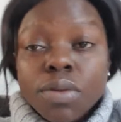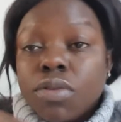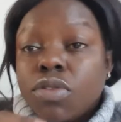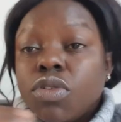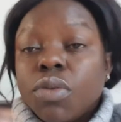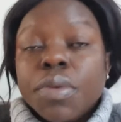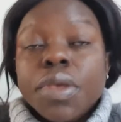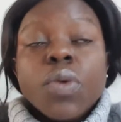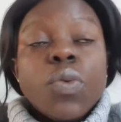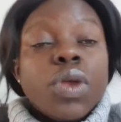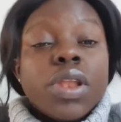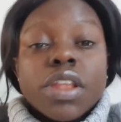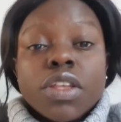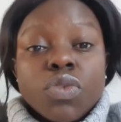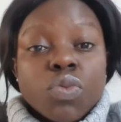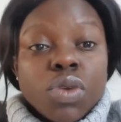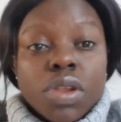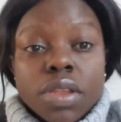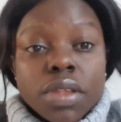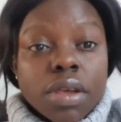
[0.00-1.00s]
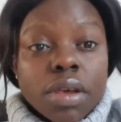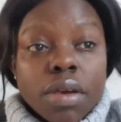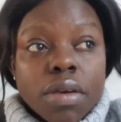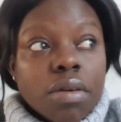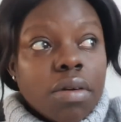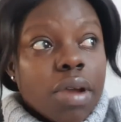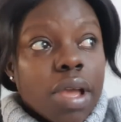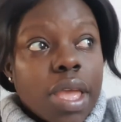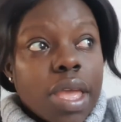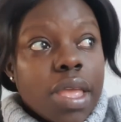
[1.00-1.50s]
To me, winter is winter,
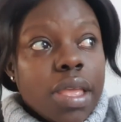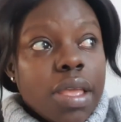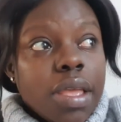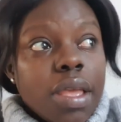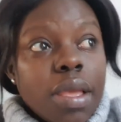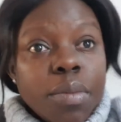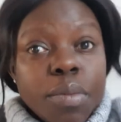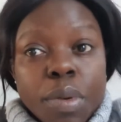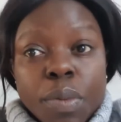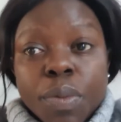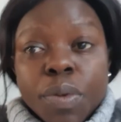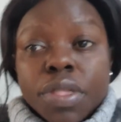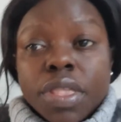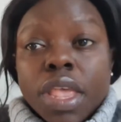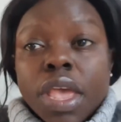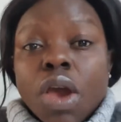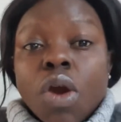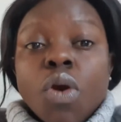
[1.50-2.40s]
okay? People say,